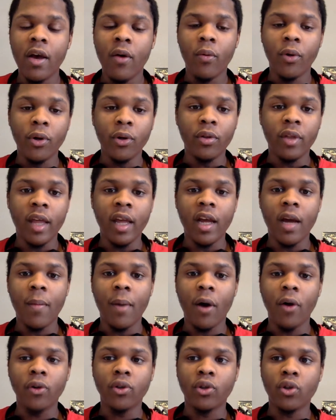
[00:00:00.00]
When you think
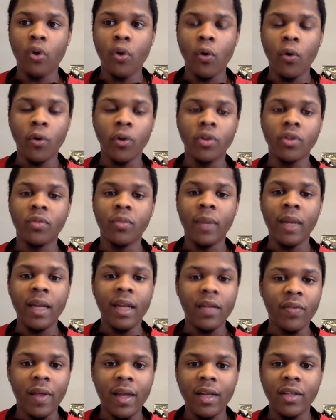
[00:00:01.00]
about scores, we didn't
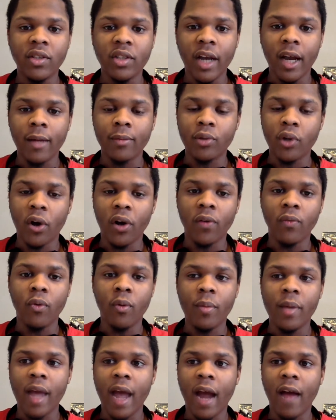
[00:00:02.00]
think James Harden would
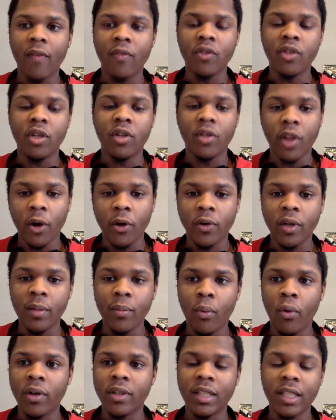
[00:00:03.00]
be averaging 30
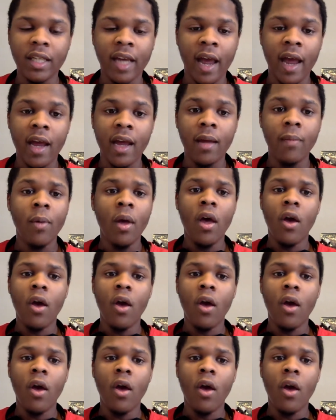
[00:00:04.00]
points a game.